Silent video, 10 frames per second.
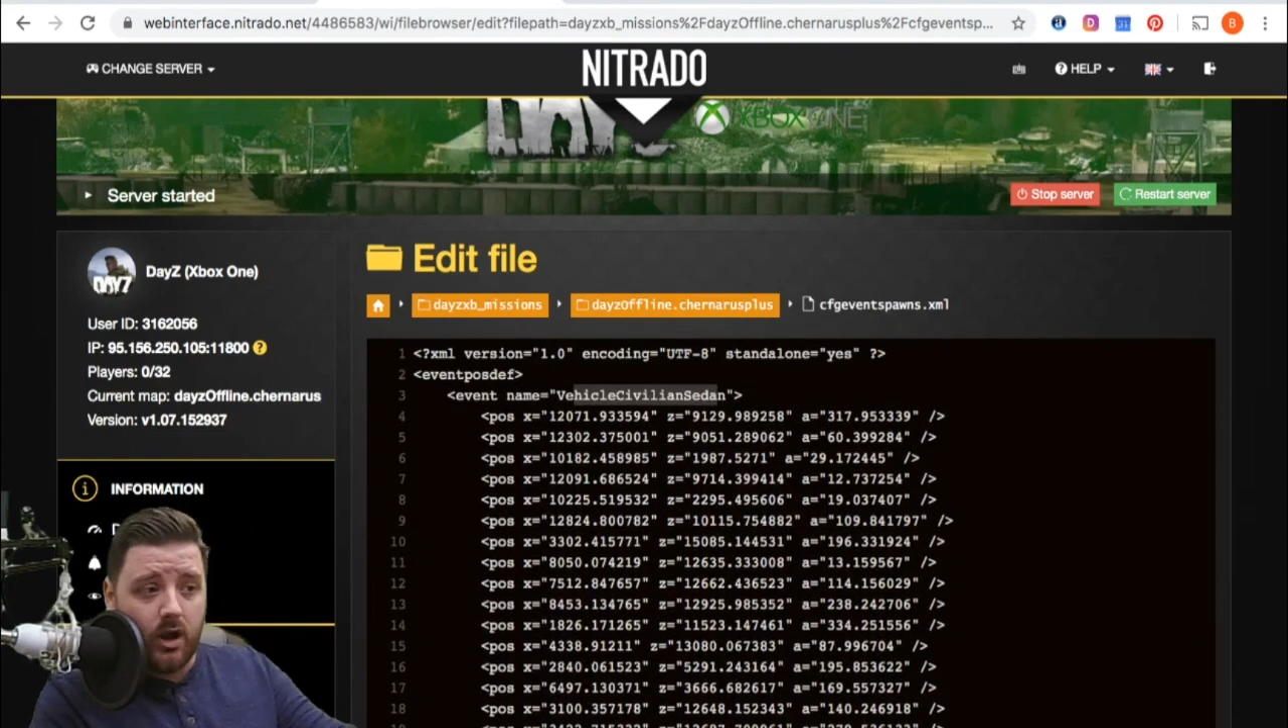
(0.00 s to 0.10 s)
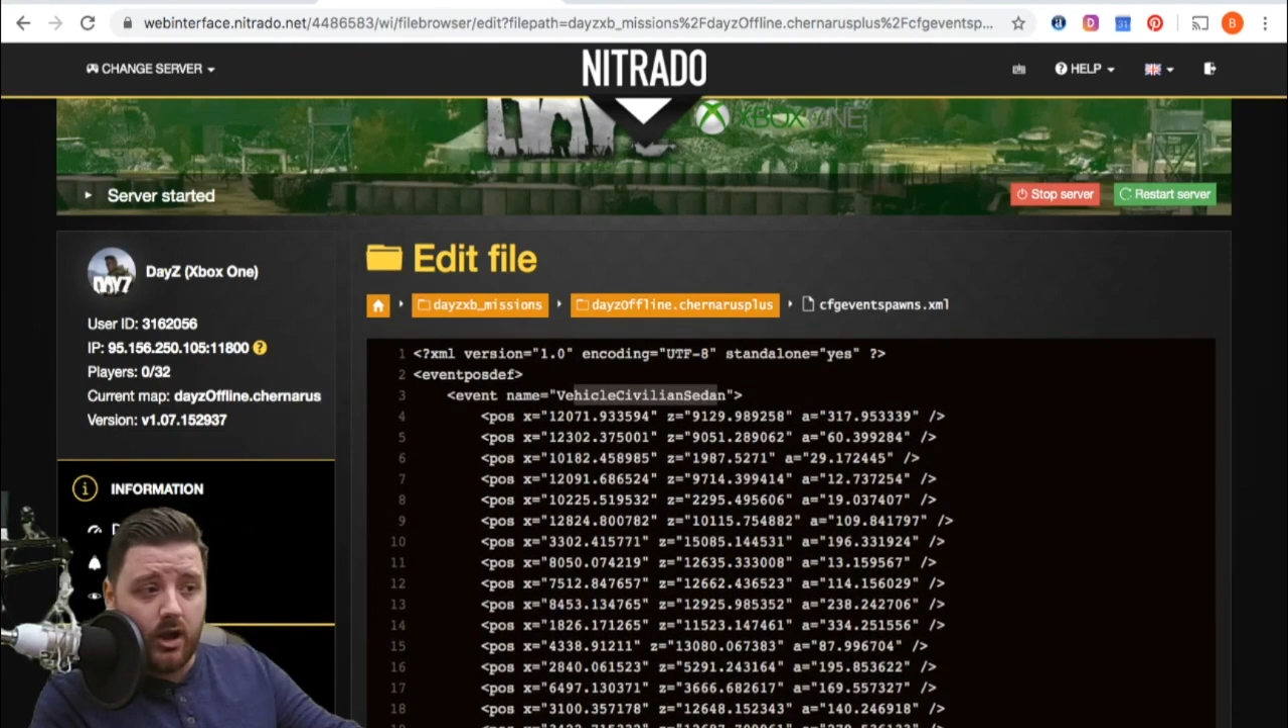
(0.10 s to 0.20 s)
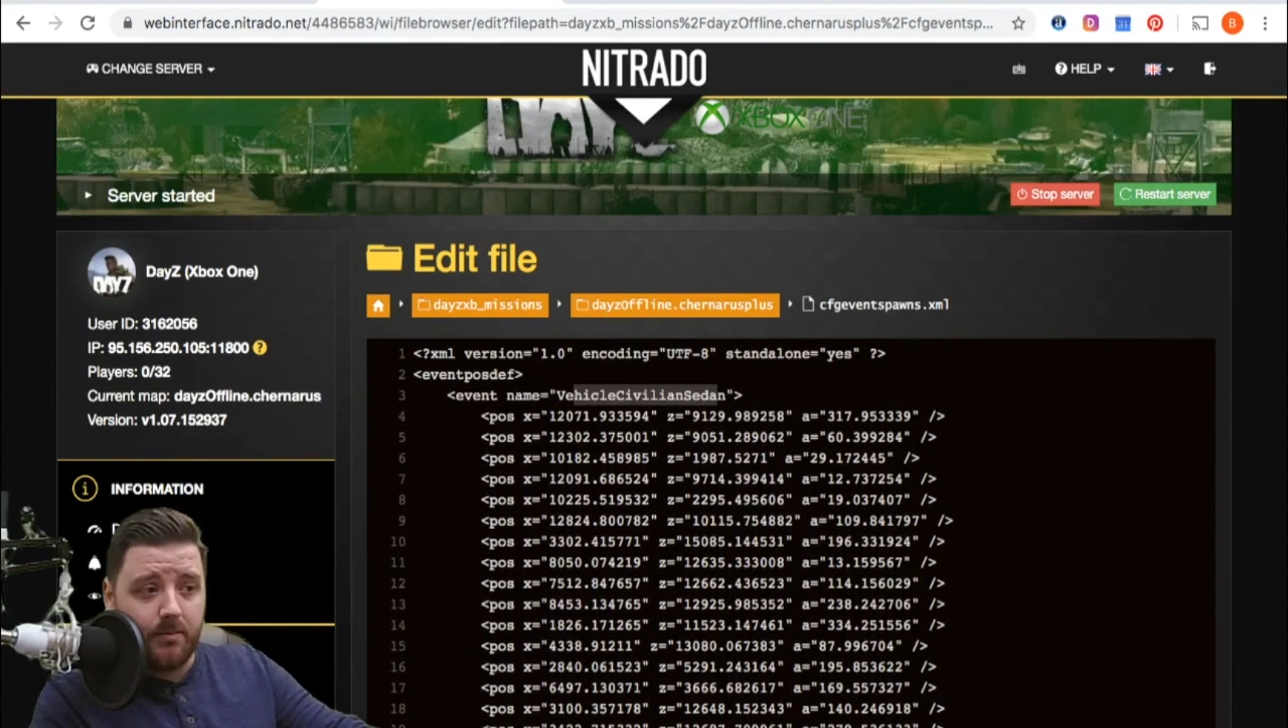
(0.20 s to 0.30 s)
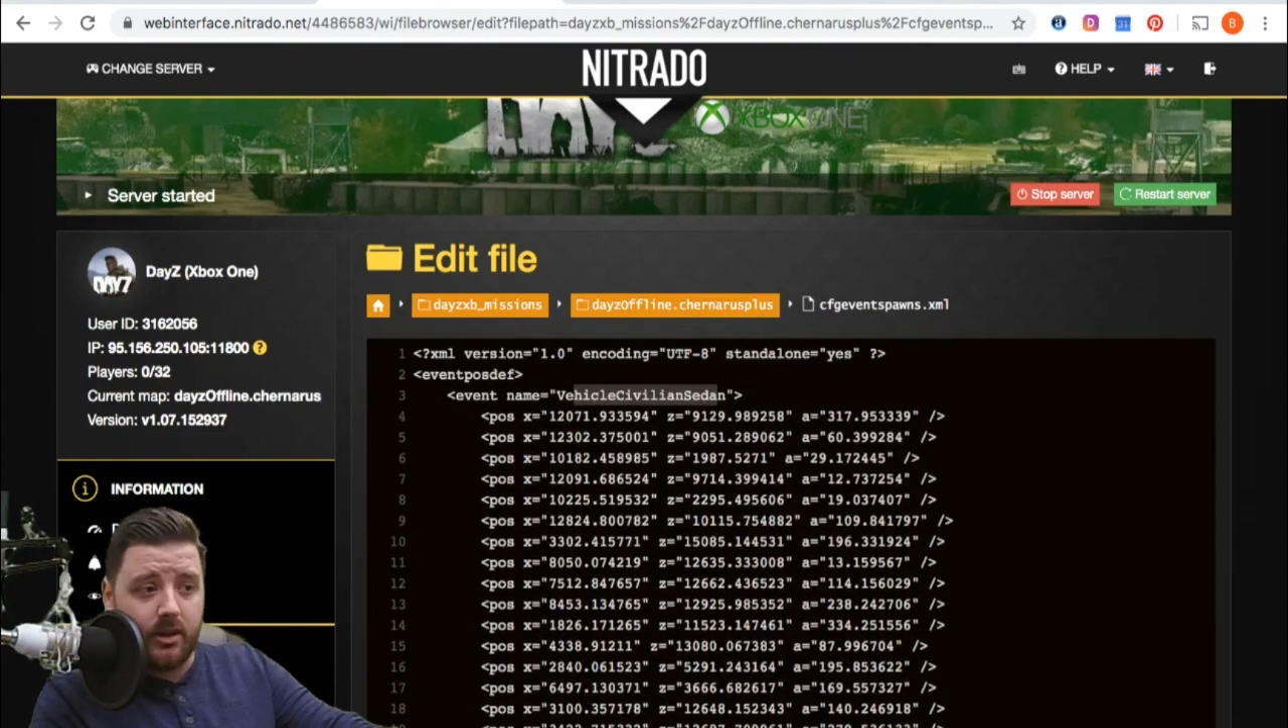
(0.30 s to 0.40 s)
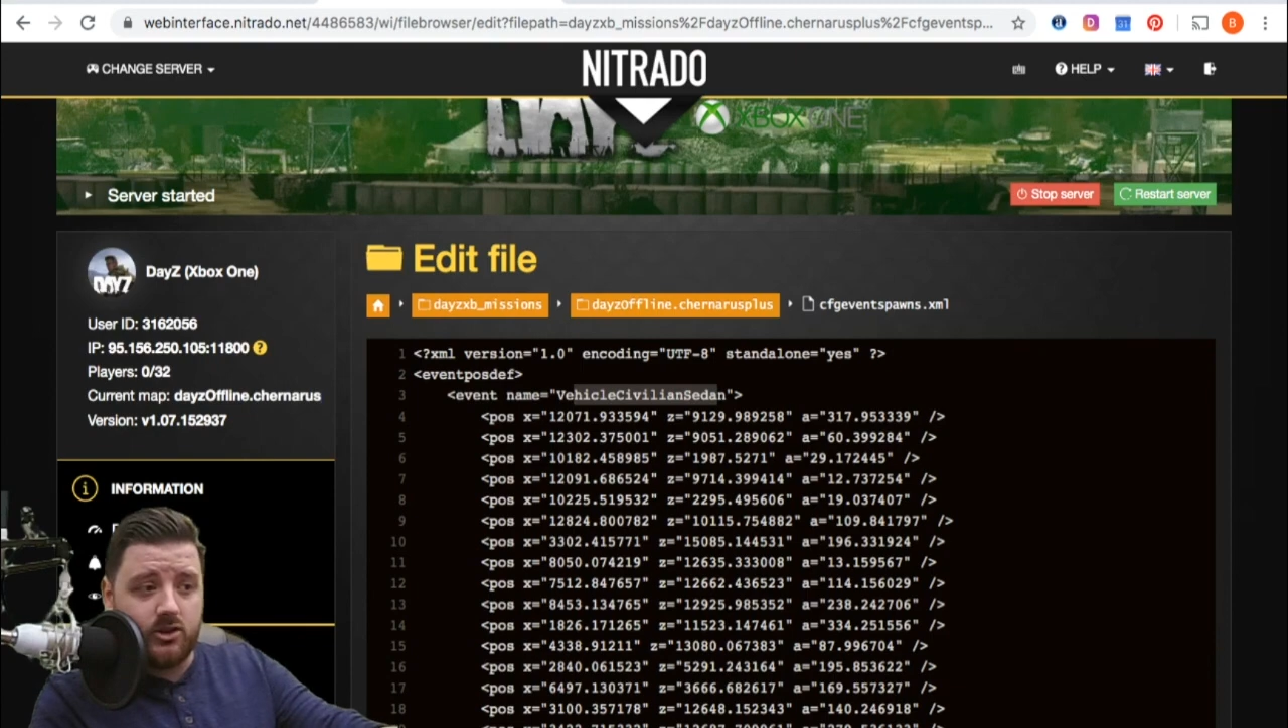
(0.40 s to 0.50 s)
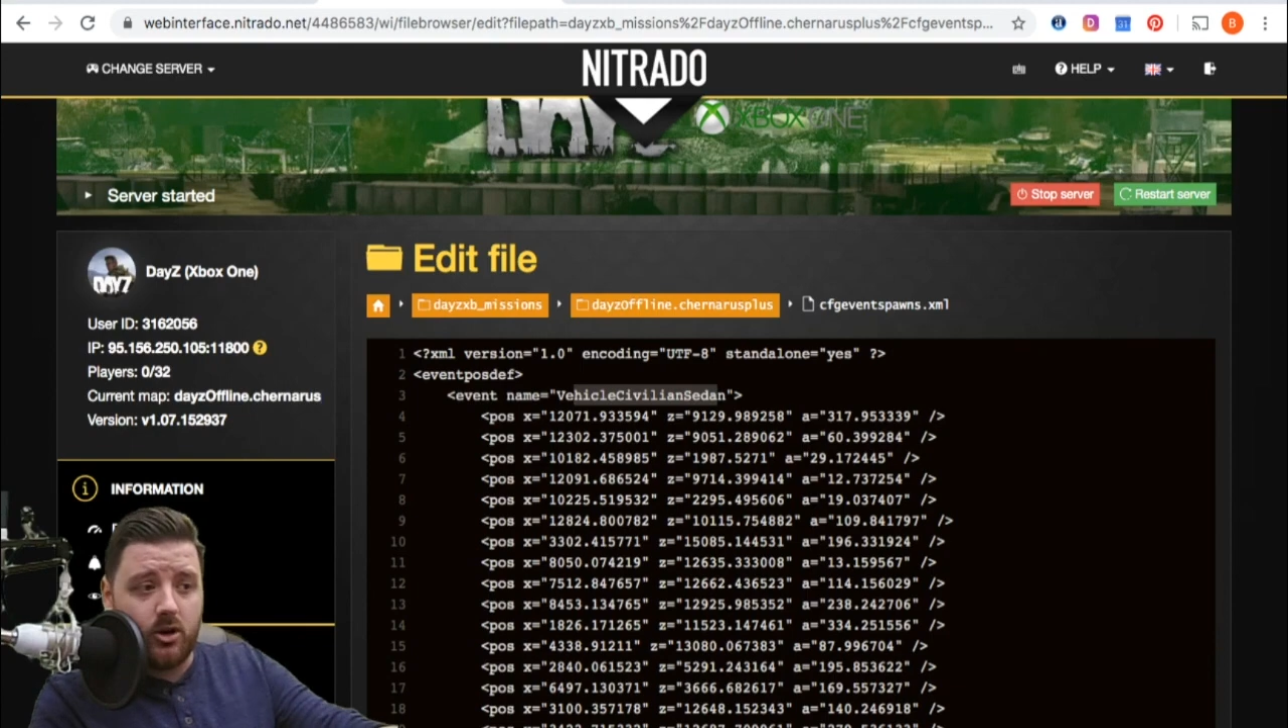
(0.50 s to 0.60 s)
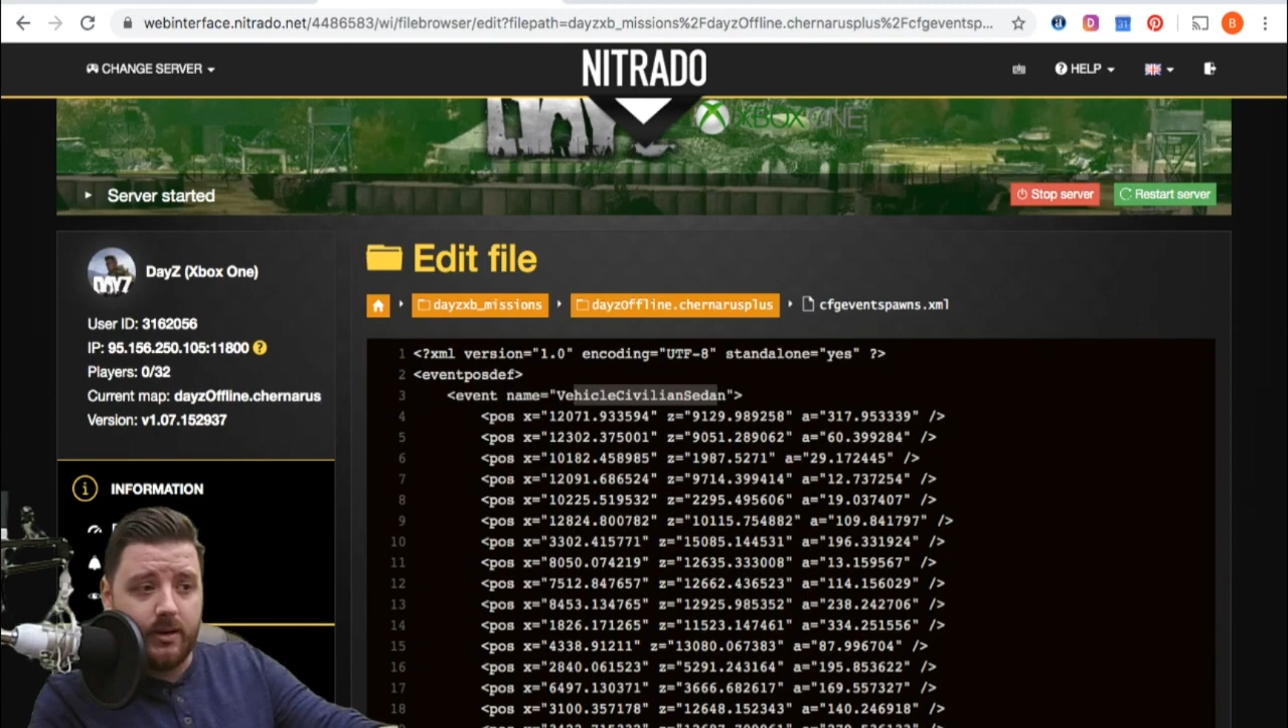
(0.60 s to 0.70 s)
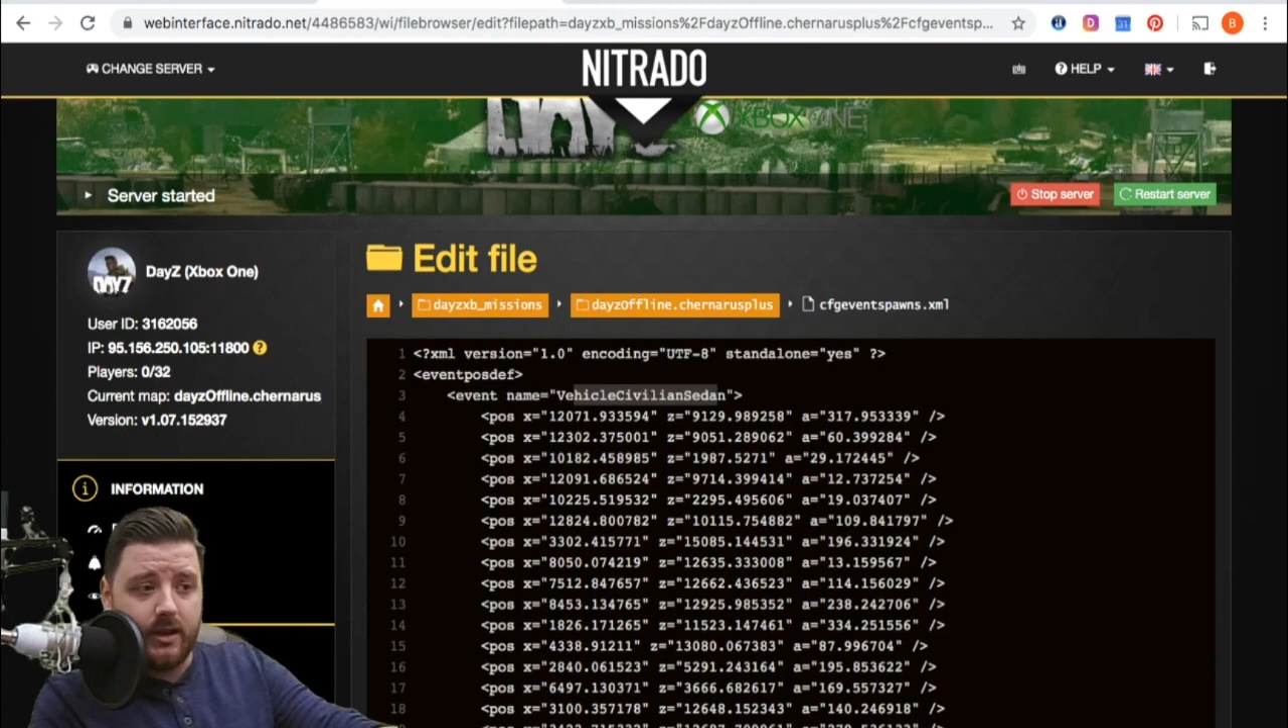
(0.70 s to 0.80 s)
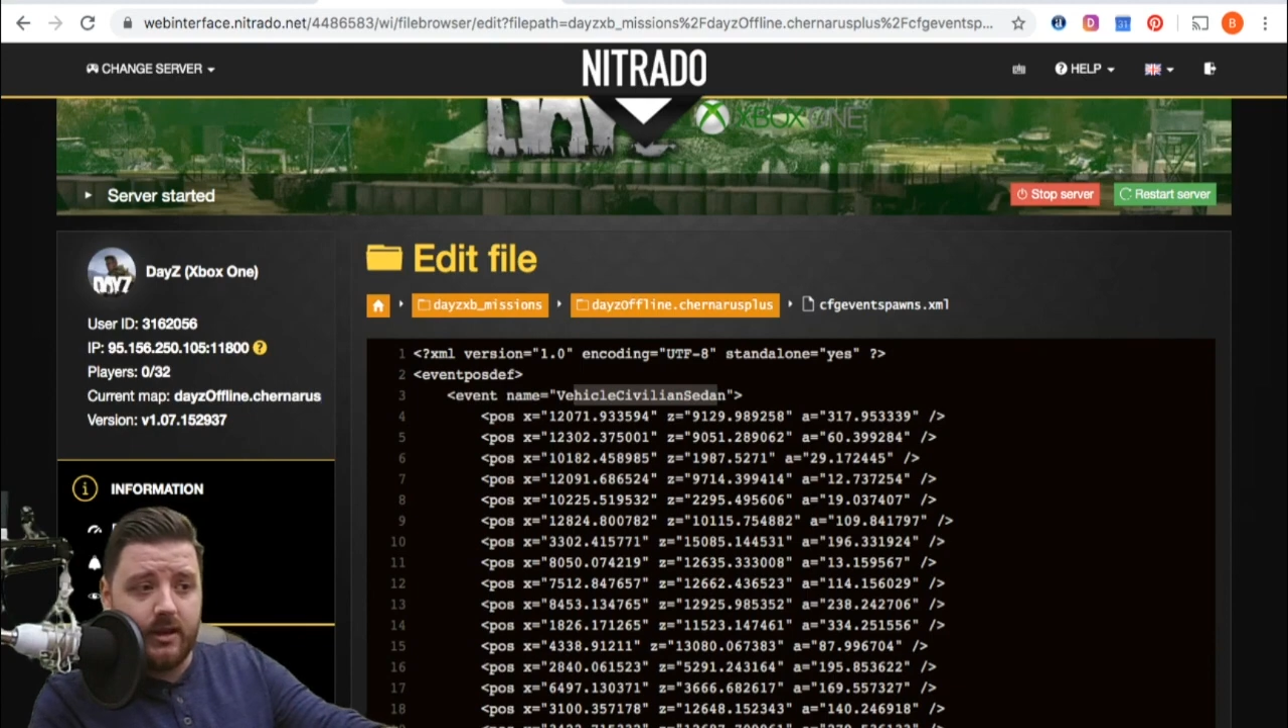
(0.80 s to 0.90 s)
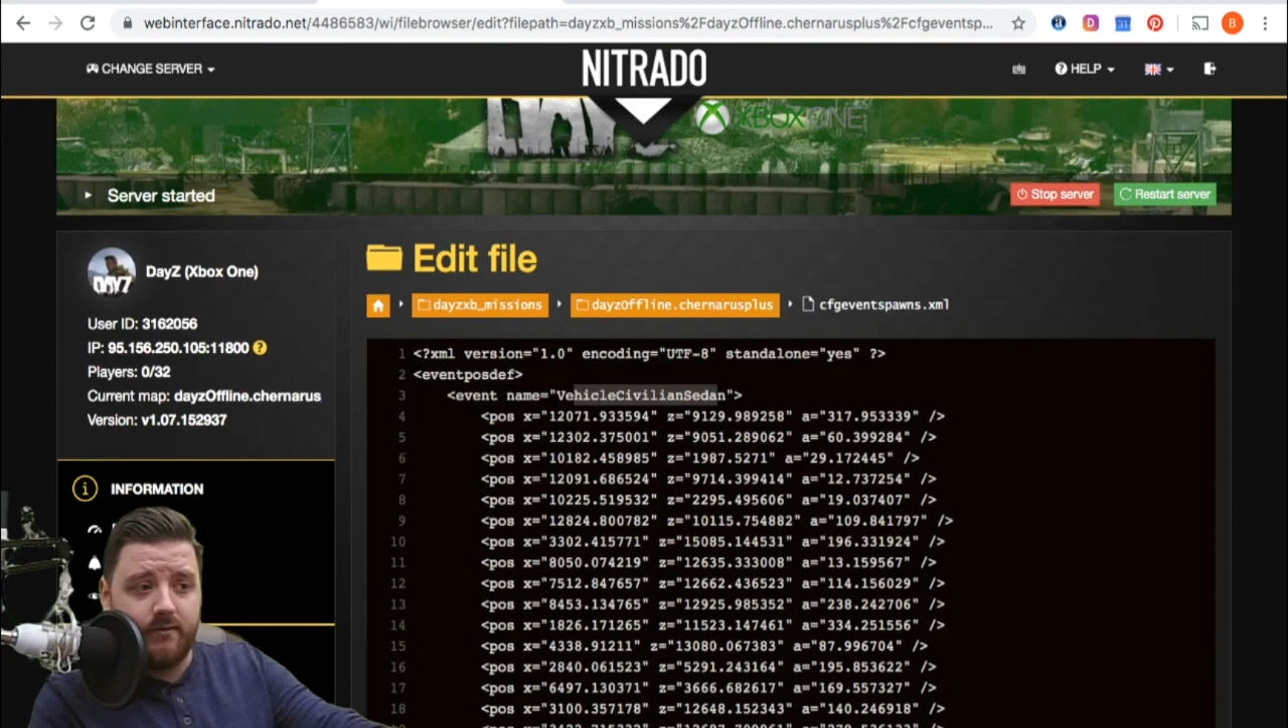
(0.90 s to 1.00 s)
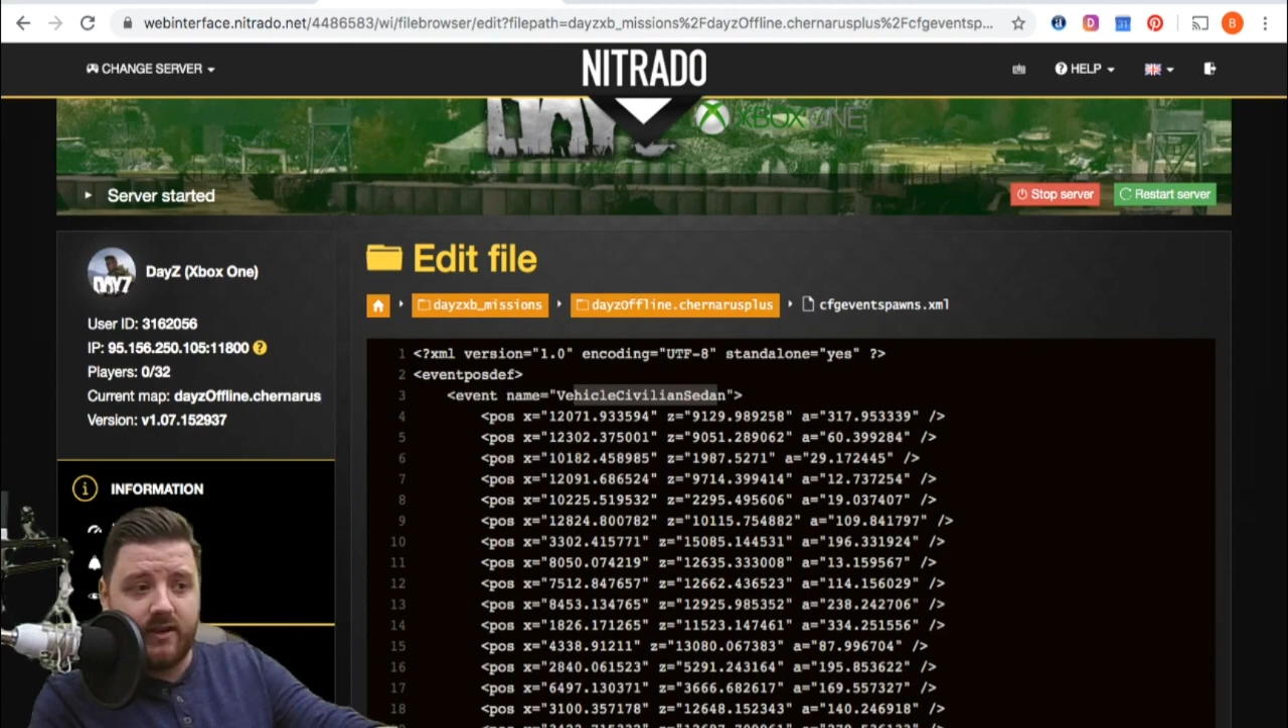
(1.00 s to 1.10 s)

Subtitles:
right up at the top here: